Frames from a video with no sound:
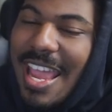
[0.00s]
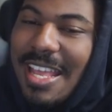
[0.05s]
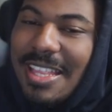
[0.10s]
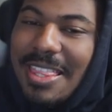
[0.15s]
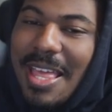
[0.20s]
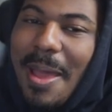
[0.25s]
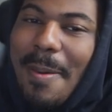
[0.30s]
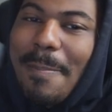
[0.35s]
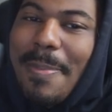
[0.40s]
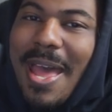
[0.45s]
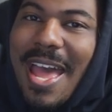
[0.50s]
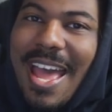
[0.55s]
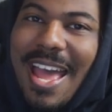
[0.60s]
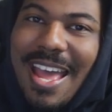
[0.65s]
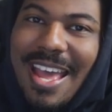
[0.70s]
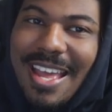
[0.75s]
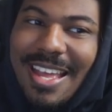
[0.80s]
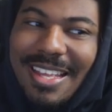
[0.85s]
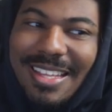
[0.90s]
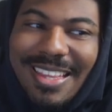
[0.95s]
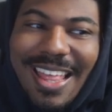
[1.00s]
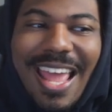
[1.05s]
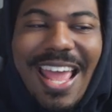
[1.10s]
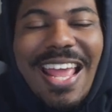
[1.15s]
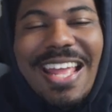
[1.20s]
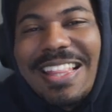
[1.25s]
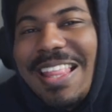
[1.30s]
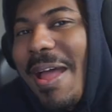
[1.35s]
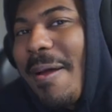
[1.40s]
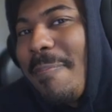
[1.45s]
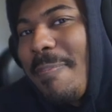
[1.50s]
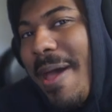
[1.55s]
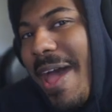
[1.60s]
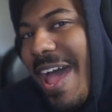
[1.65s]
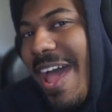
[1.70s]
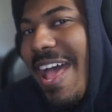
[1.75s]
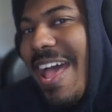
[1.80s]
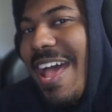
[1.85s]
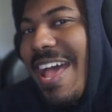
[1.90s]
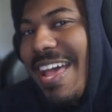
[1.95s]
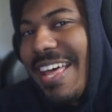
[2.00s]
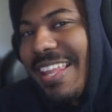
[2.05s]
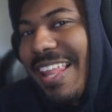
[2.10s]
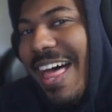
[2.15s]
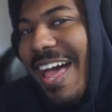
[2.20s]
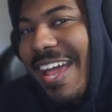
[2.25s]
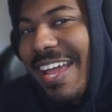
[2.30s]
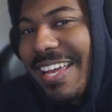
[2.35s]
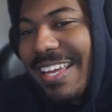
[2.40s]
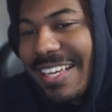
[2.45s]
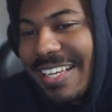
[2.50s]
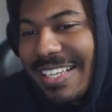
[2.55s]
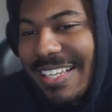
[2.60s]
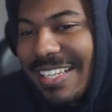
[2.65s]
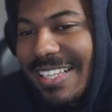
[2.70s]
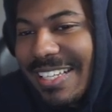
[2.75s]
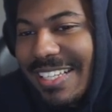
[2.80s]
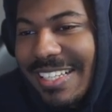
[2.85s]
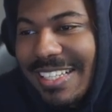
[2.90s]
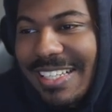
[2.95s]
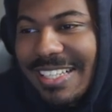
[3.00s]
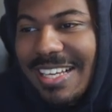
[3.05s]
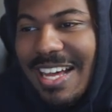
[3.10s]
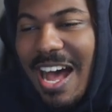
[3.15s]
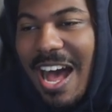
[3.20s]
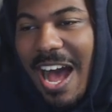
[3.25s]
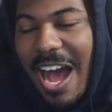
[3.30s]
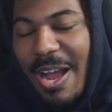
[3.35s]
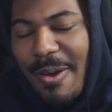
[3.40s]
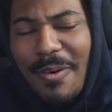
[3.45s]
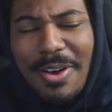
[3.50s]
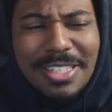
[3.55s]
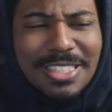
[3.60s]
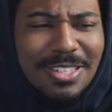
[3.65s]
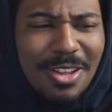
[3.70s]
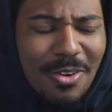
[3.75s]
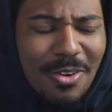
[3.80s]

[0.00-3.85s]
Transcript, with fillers: ain't that bad. They ain't that bad. Like, Aqua's